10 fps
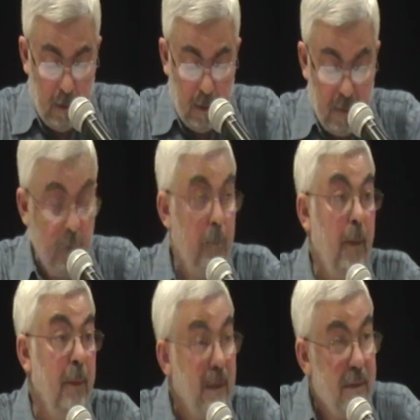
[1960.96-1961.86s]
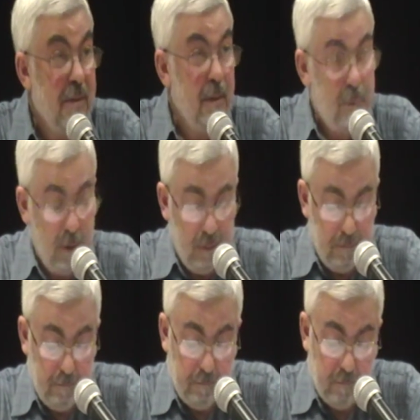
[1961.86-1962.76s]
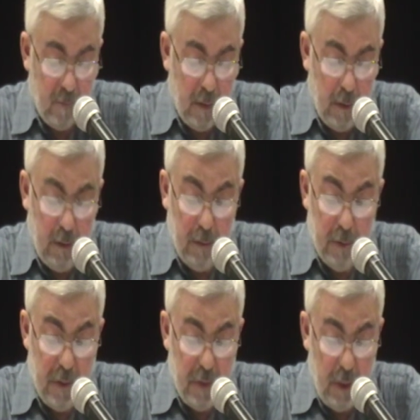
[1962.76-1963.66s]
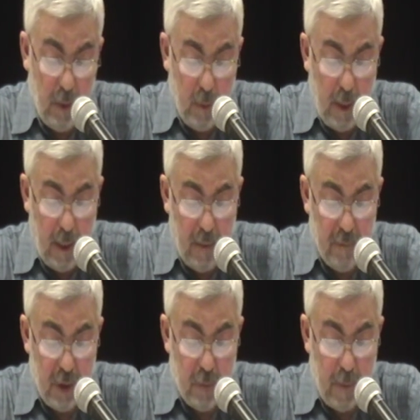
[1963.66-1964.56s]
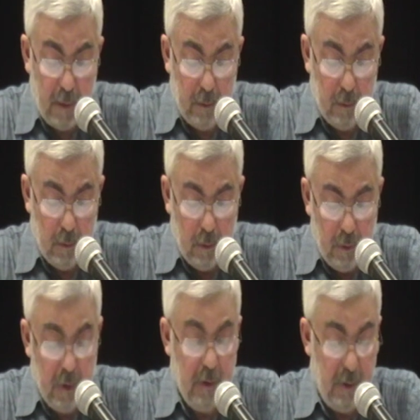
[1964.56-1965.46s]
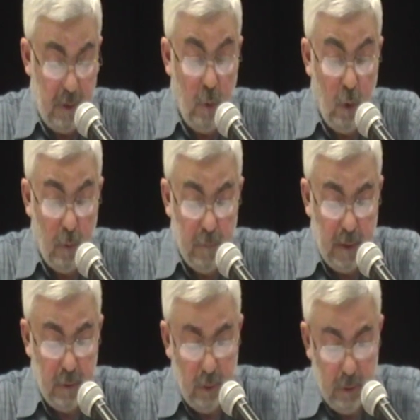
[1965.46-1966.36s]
It's for public consumption. And number three, we have respect, this norm that